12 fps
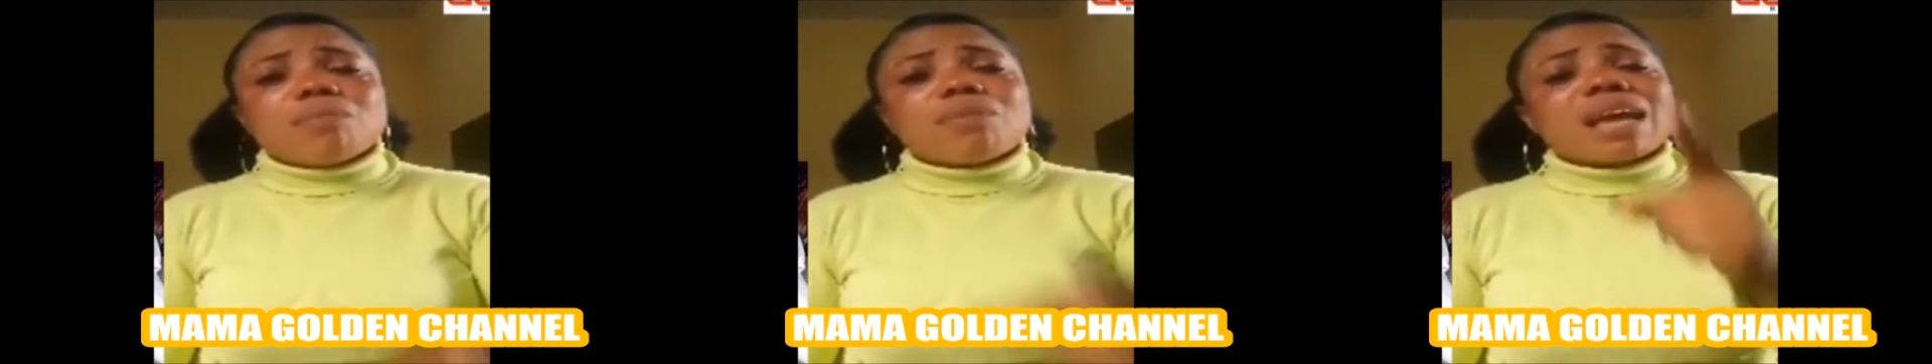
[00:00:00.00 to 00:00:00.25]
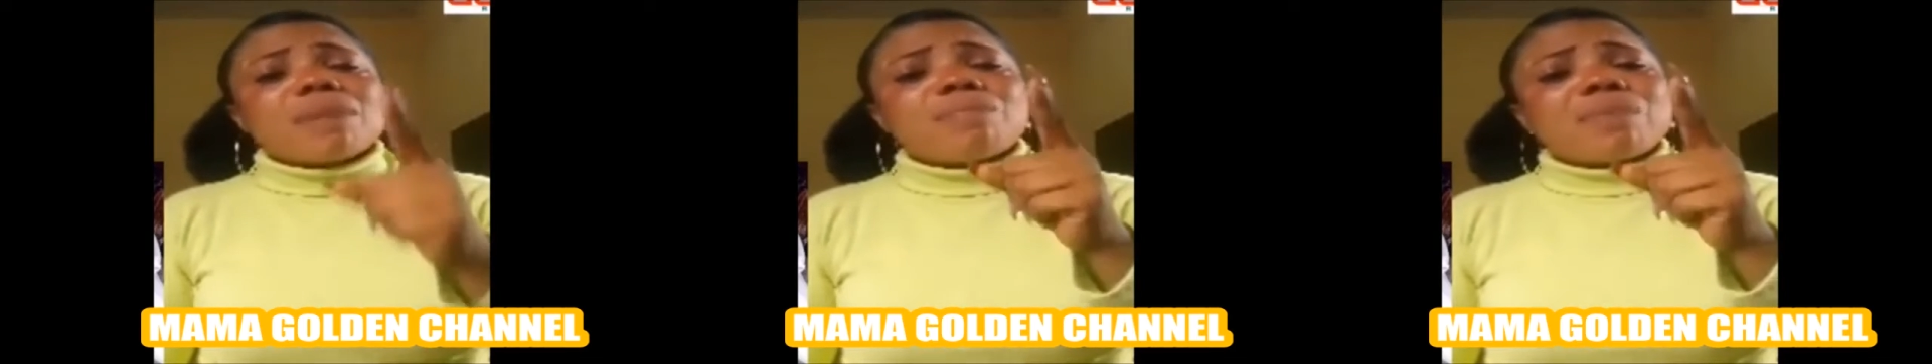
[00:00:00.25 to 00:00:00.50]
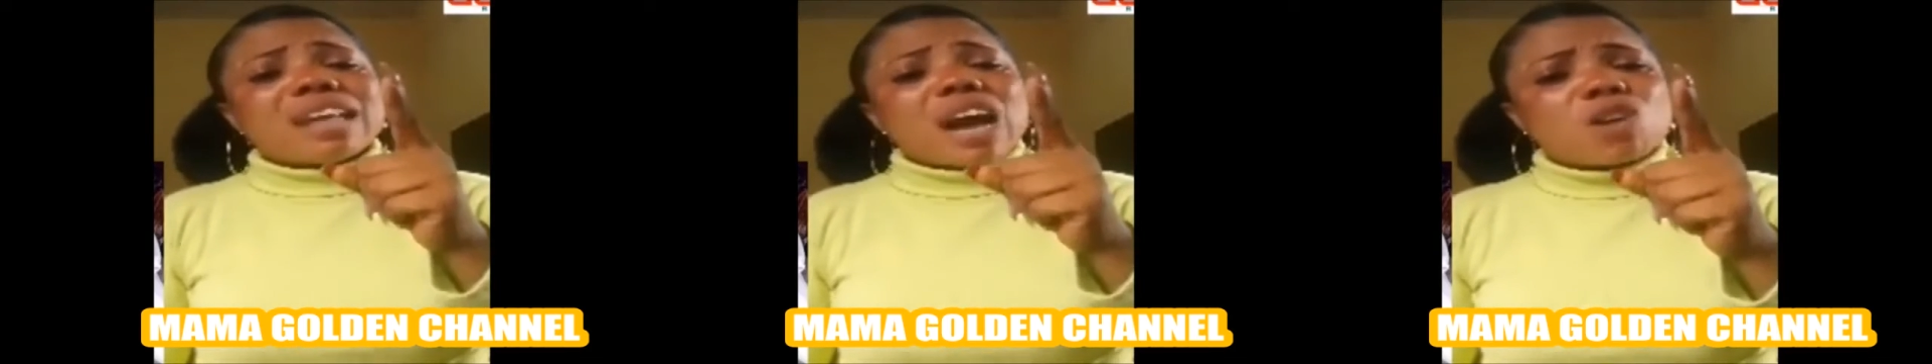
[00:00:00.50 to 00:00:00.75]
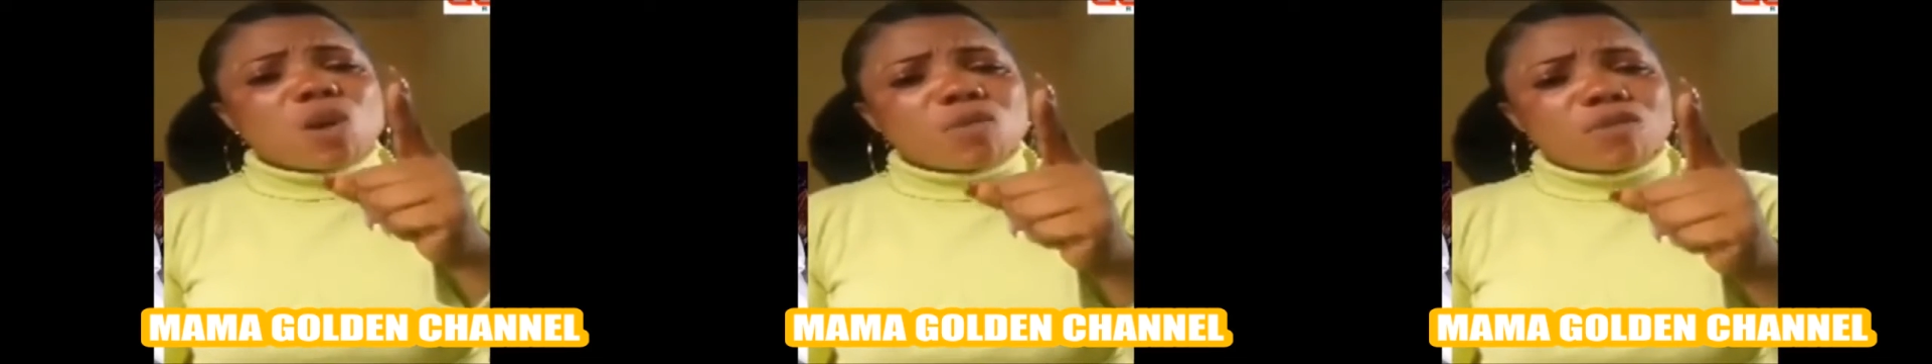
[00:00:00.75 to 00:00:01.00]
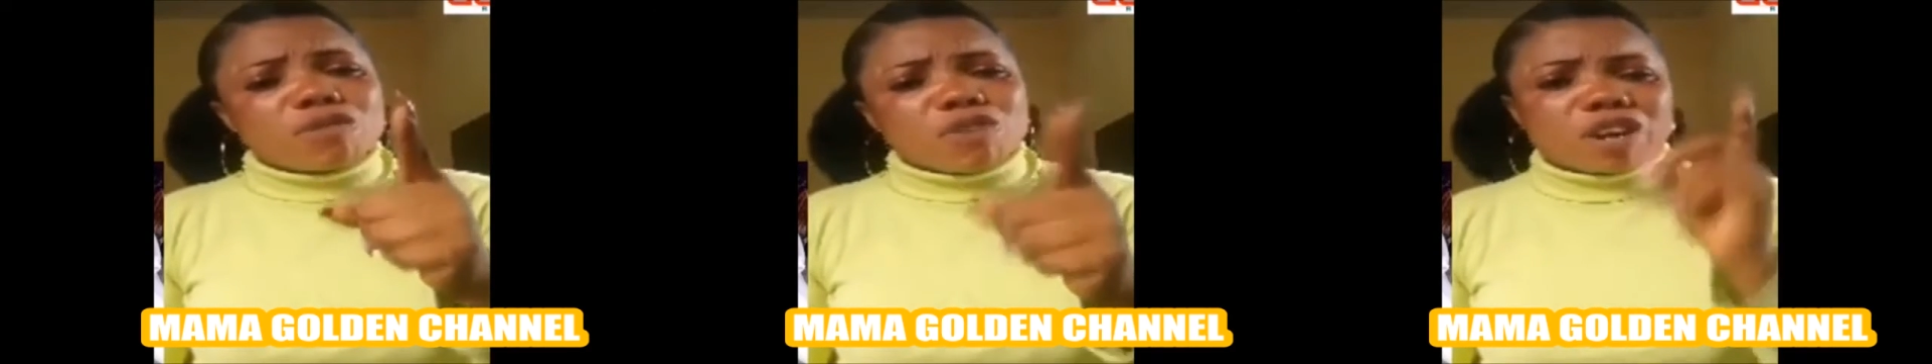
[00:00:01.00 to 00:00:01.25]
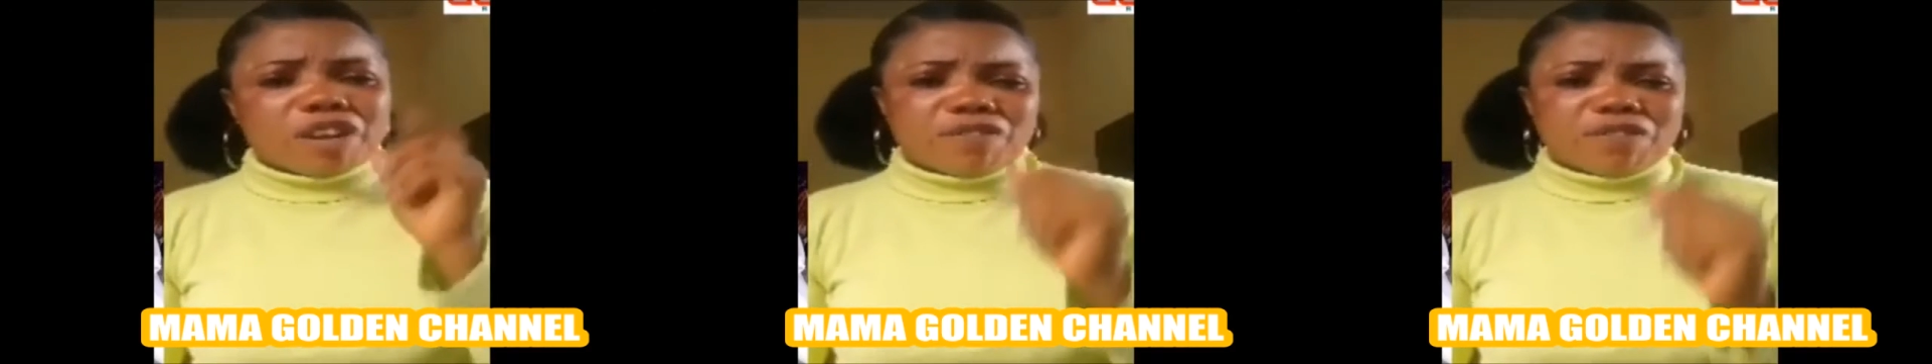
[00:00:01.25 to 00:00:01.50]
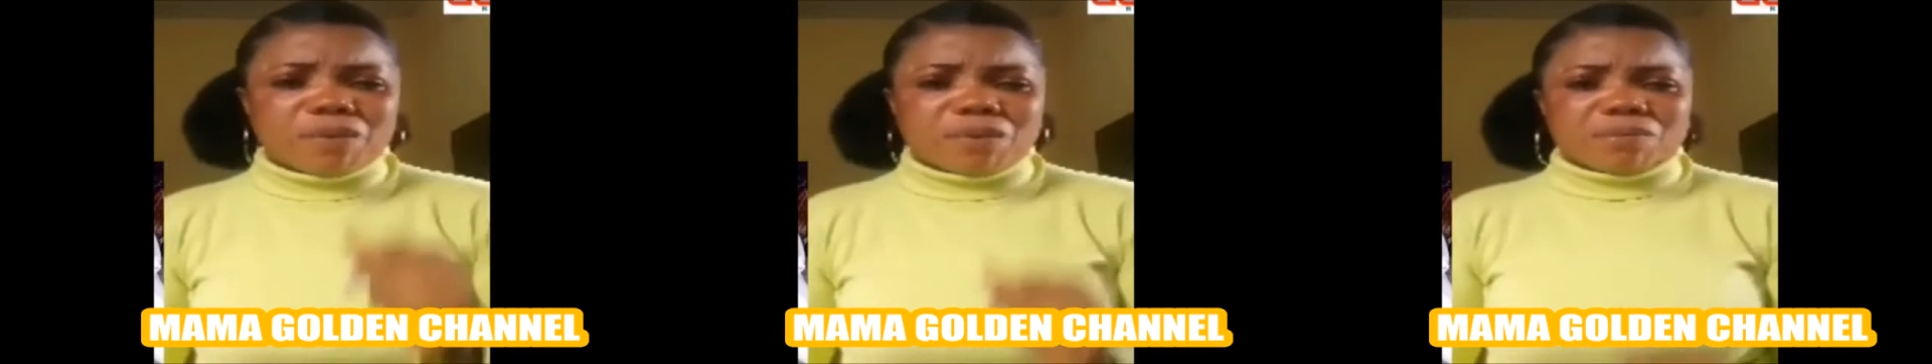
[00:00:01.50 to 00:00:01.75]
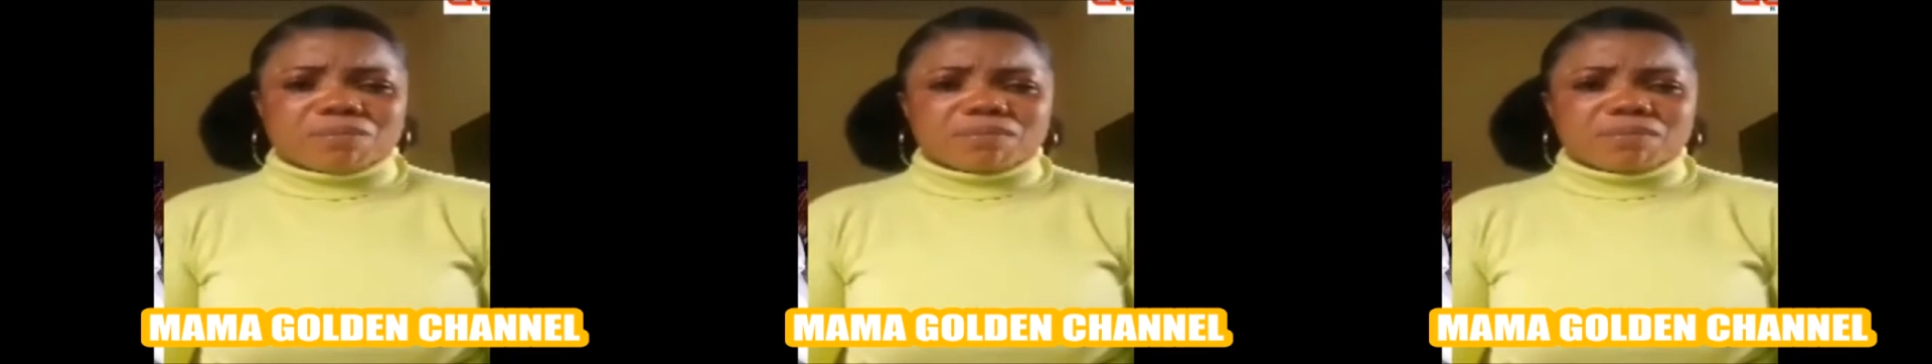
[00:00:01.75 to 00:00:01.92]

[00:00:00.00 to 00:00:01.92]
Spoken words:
But I pray that God will forgive you.